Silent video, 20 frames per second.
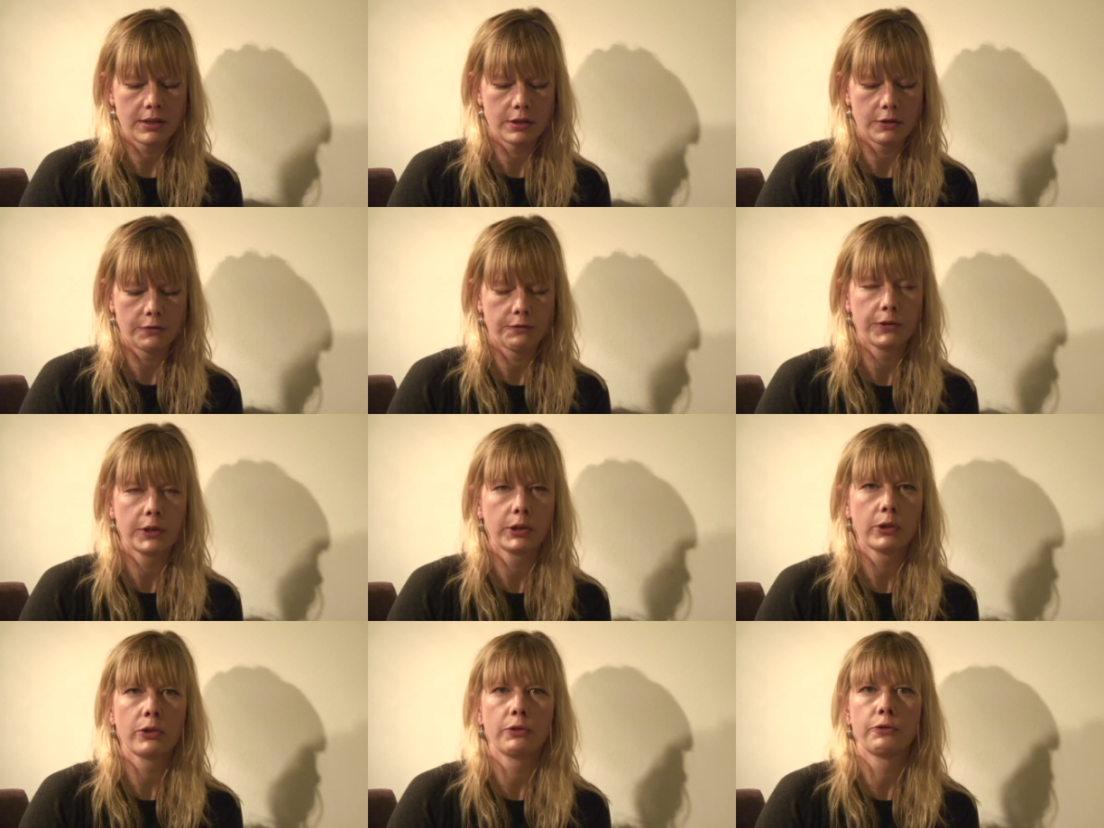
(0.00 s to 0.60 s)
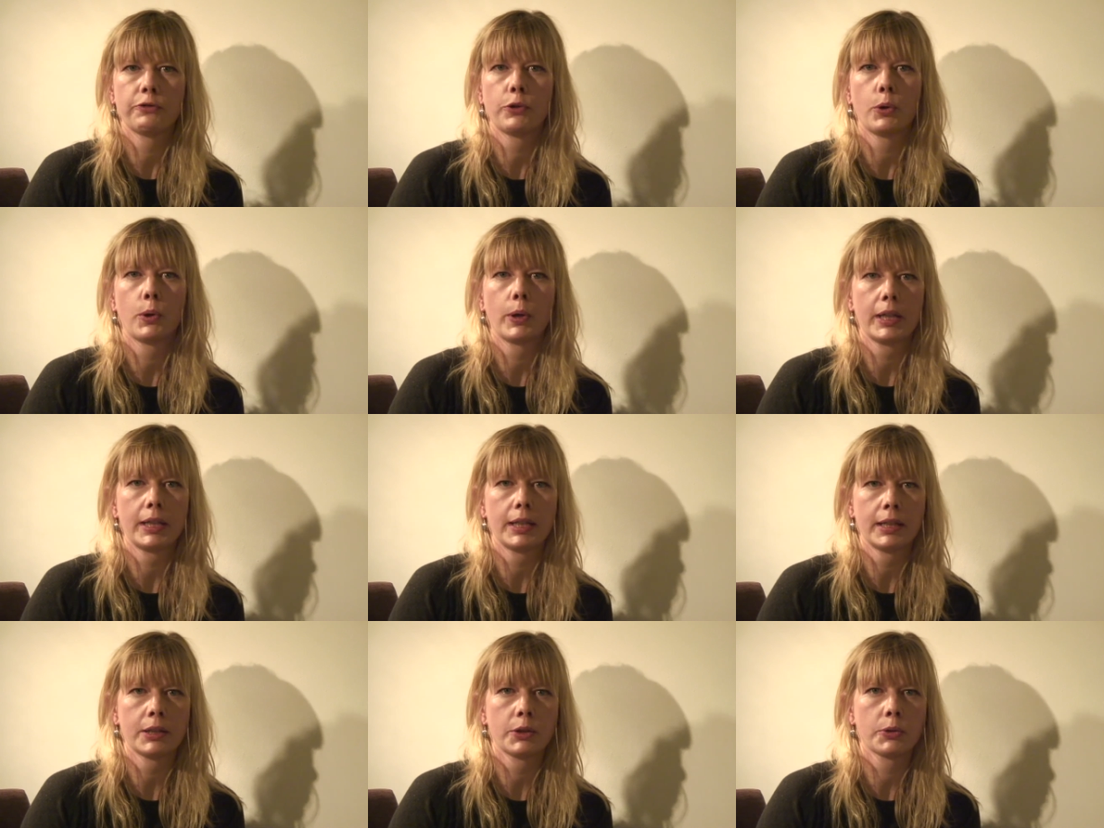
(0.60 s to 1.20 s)
to fill the
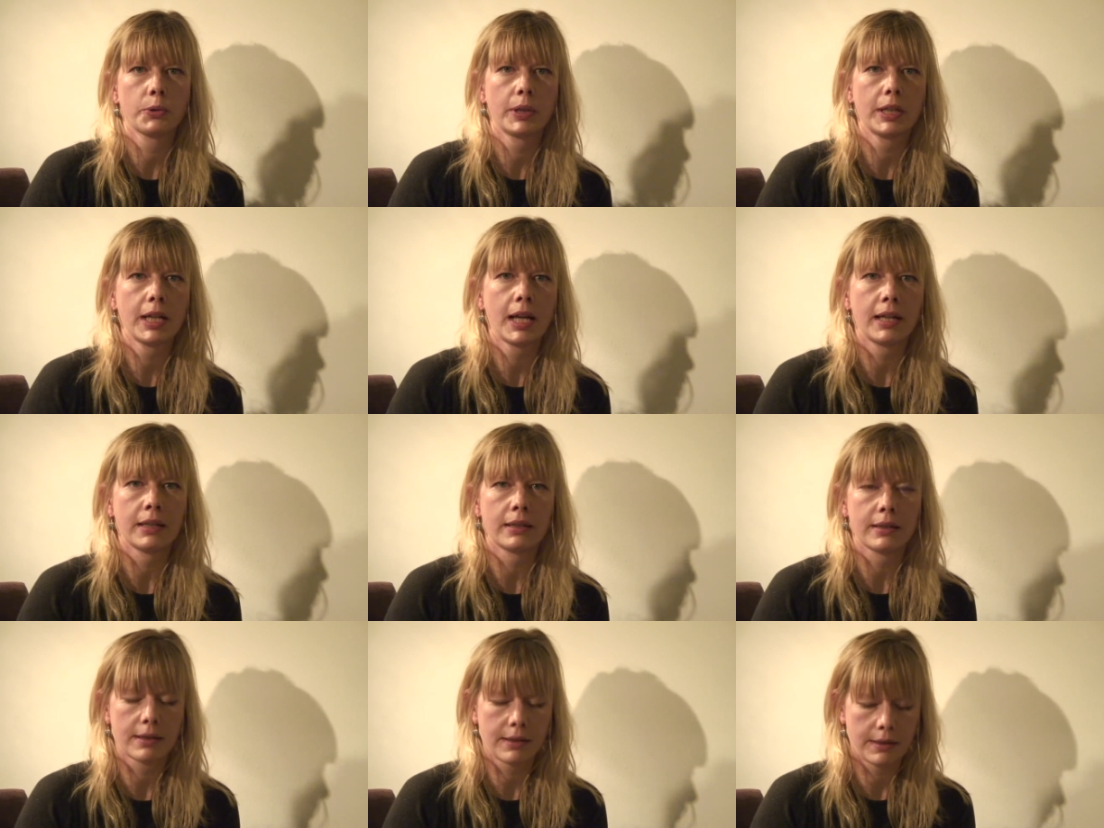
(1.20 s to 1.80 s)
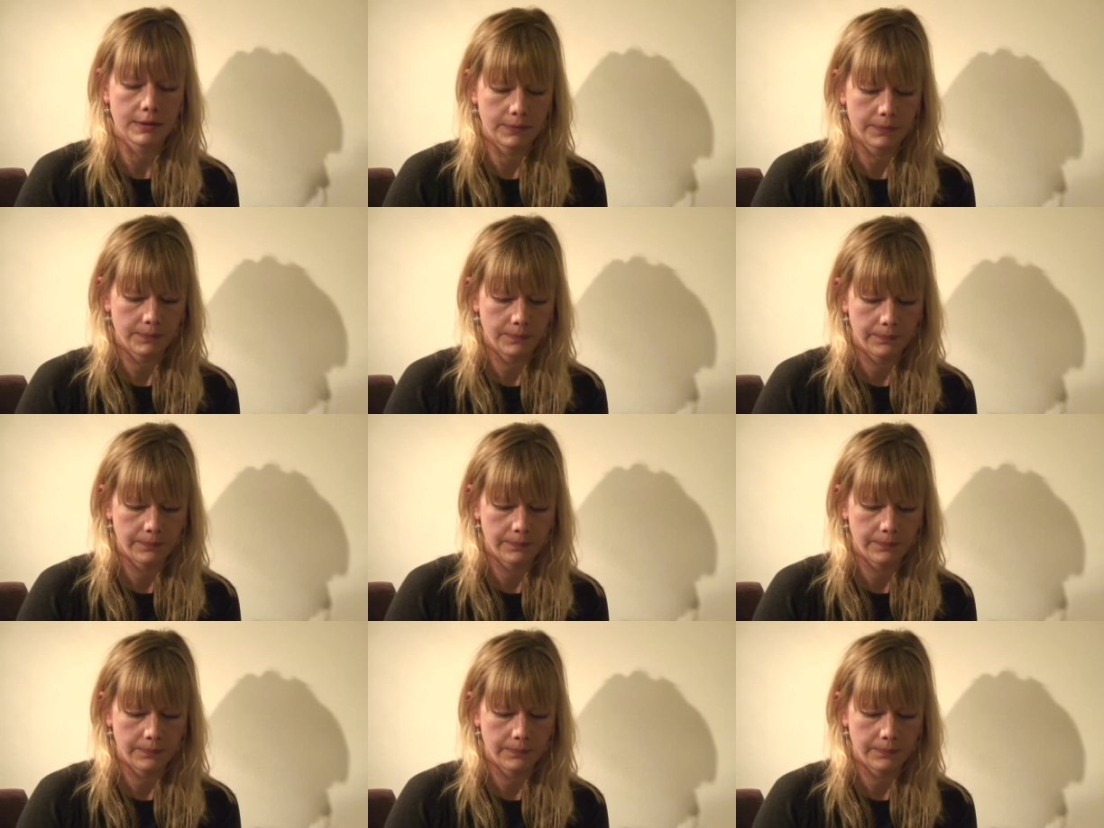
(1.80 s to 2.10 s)
void it creates.